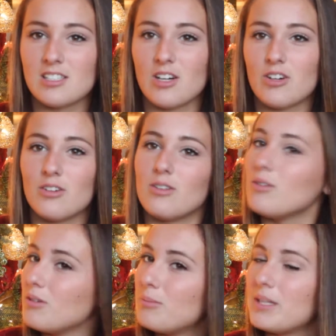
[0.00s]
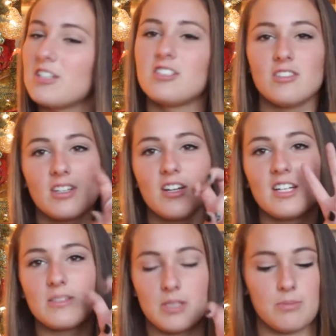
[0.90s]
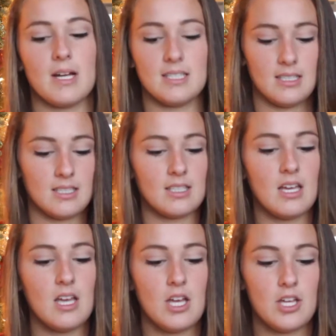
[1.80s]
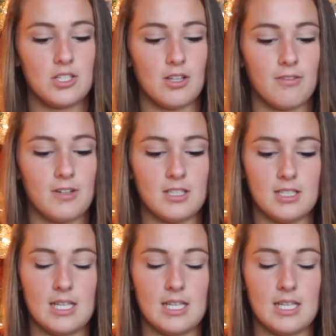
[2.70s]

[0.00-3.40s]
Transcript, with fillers: so, but they're still Christmas presents. So the first